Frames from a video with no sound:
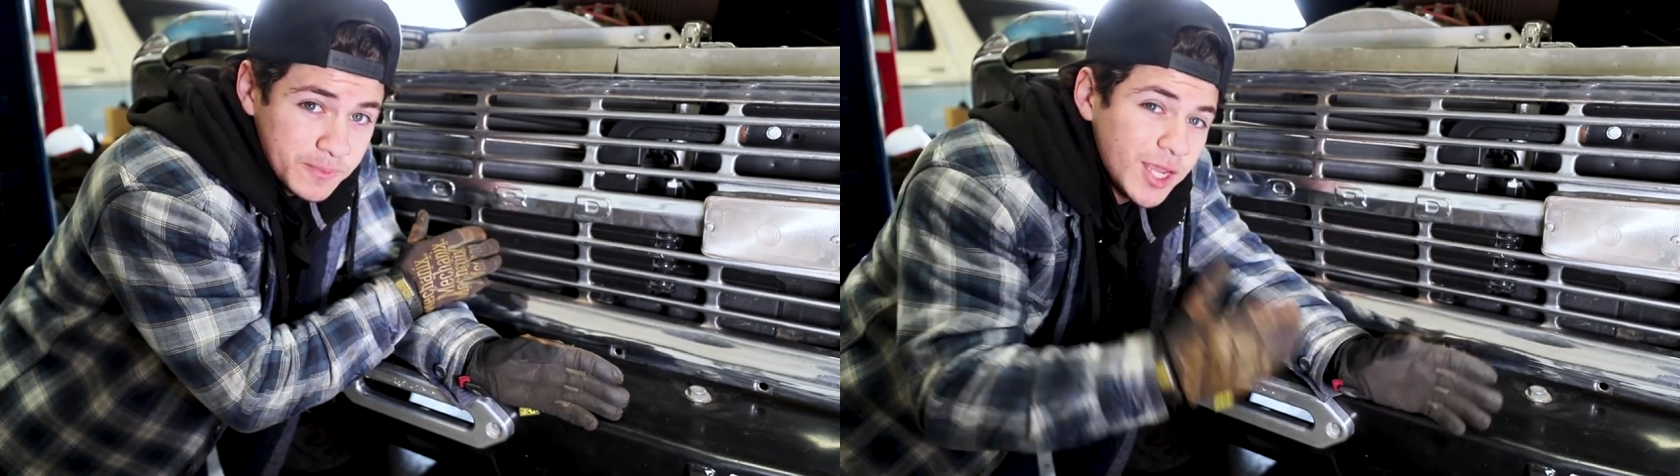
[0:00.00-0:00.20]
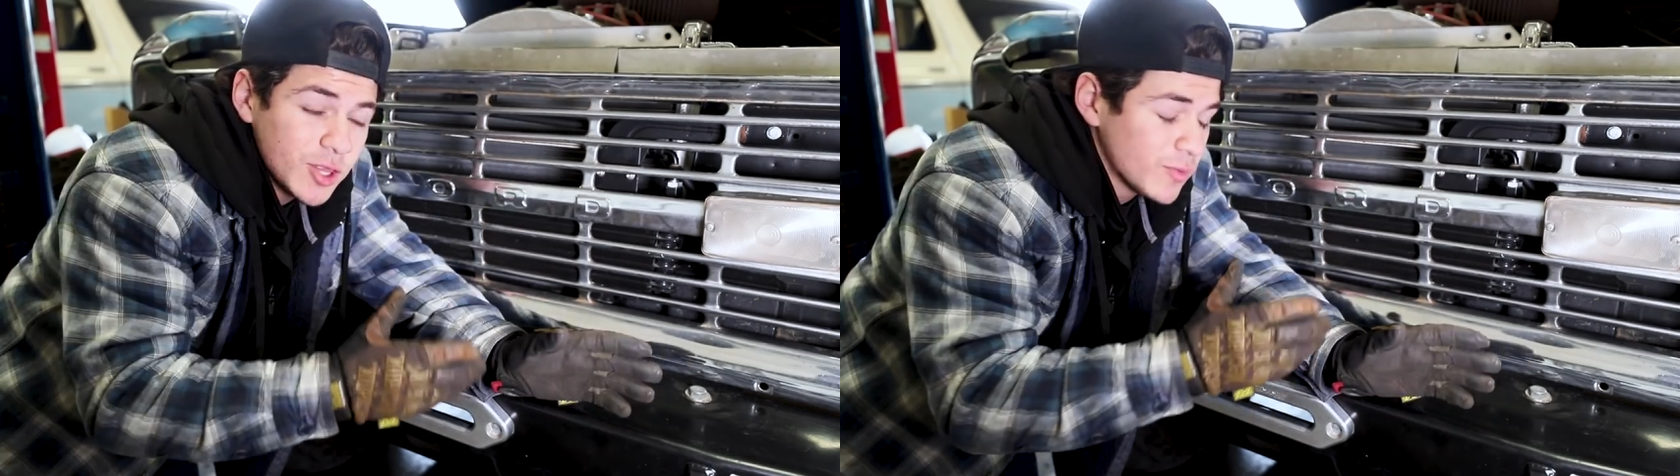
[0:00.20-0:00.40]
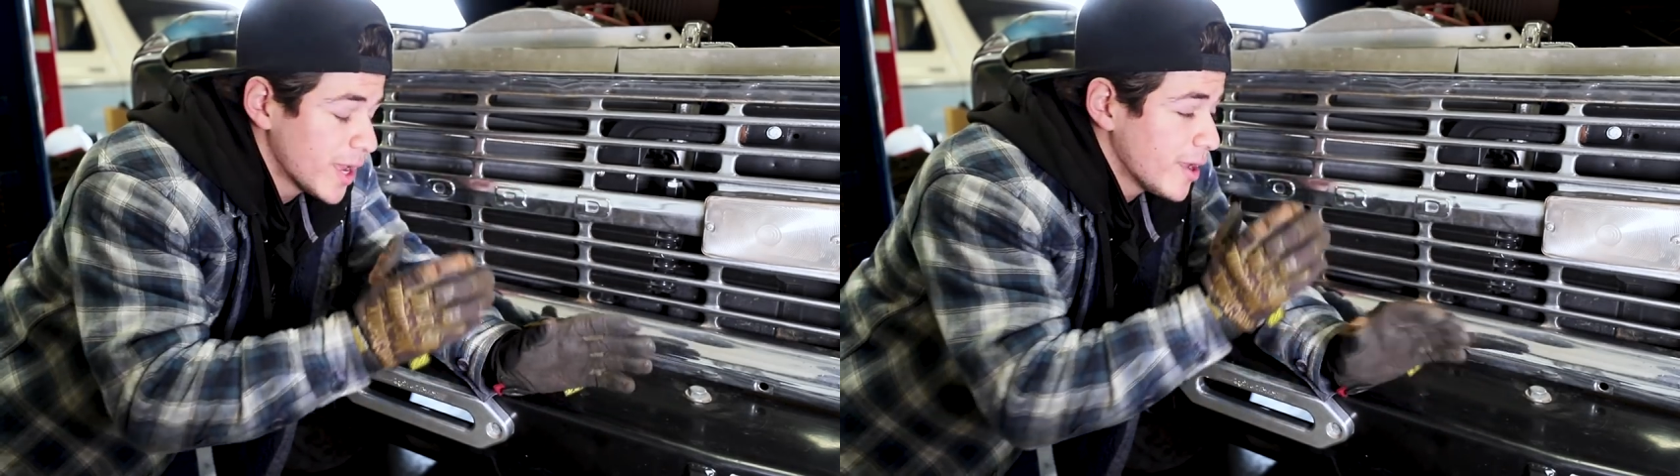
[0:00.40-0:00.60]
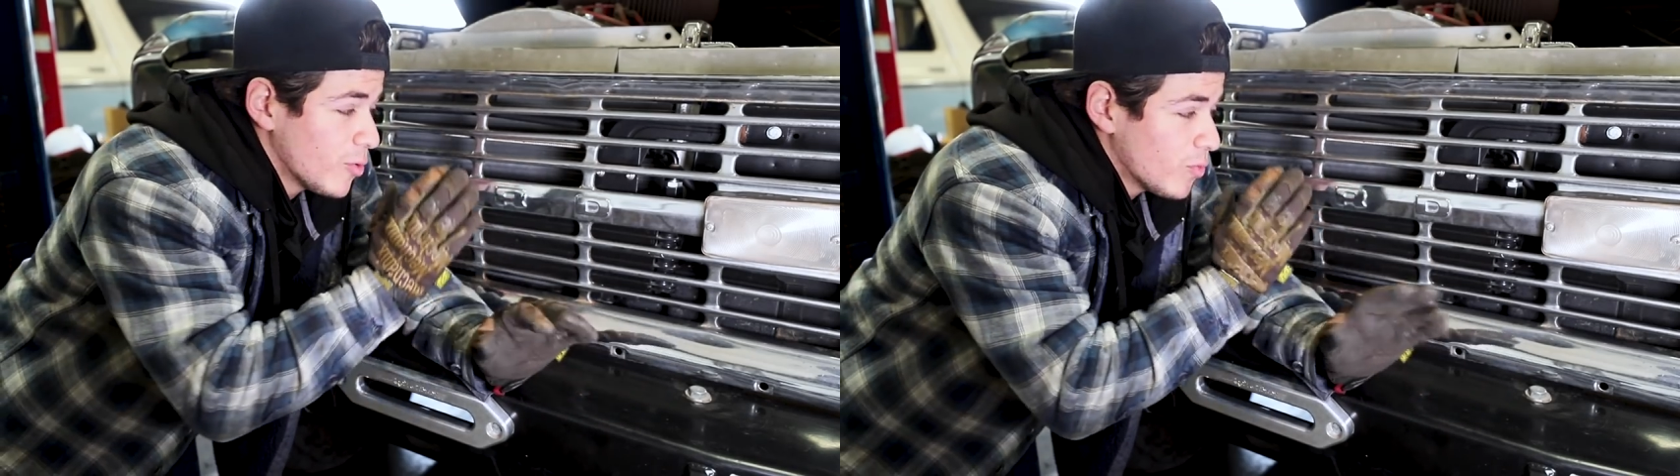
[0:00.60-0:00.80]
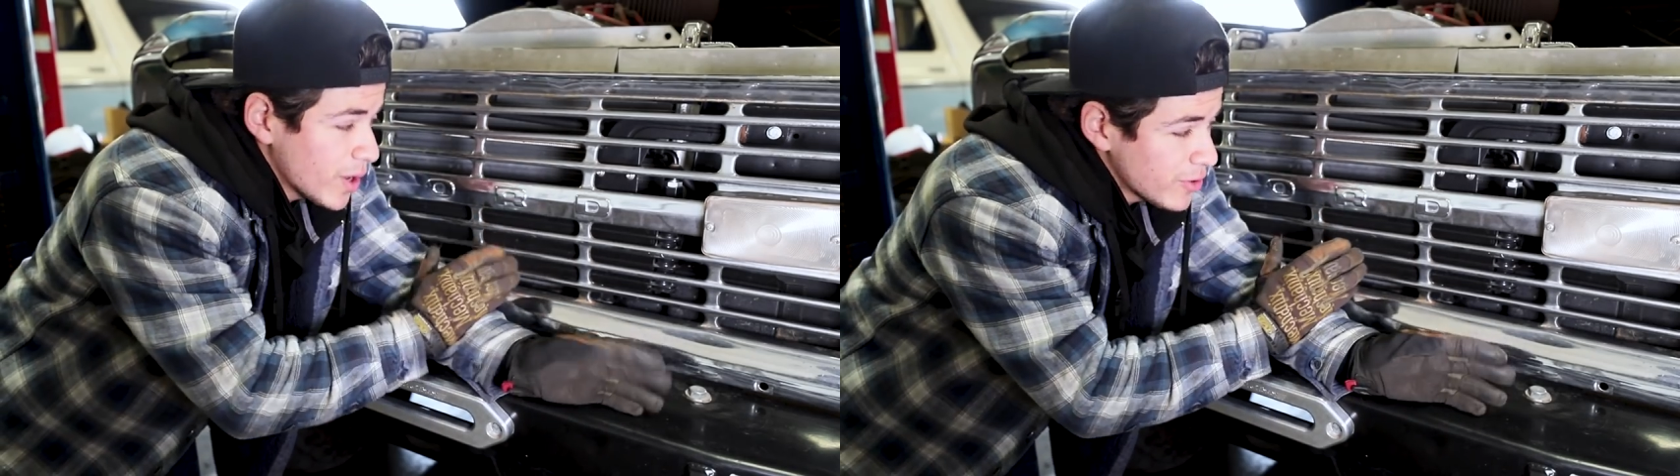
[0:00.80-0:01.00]
Either way,
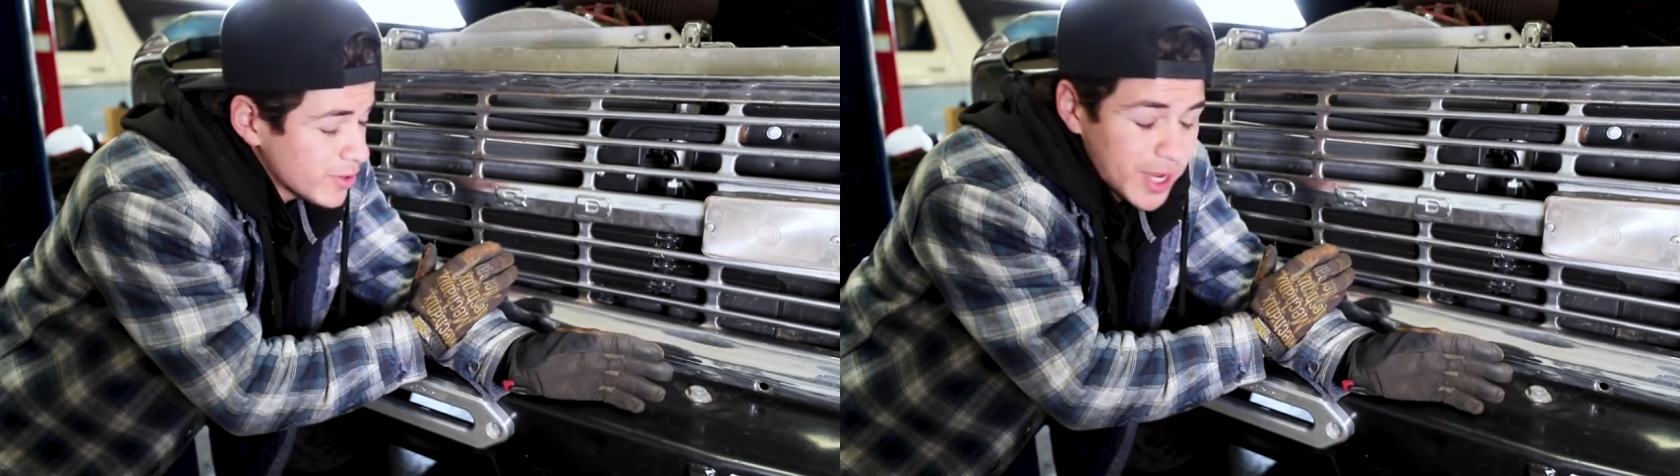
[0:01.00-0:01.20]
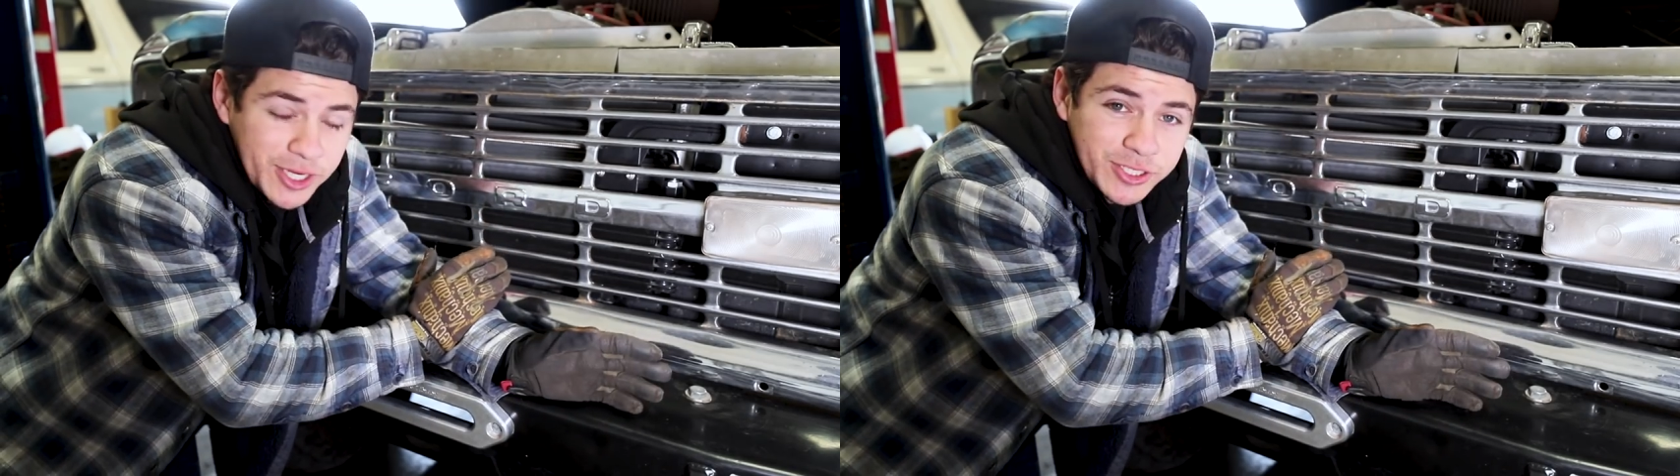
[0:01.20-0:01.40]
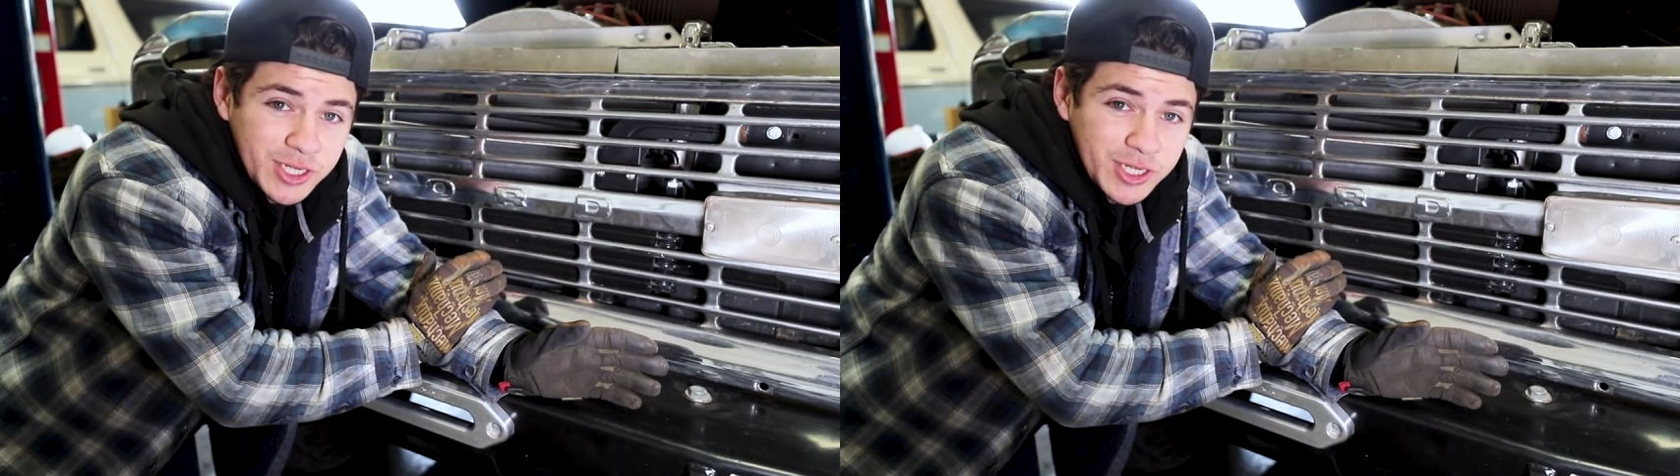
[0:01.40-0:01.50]
whether or not your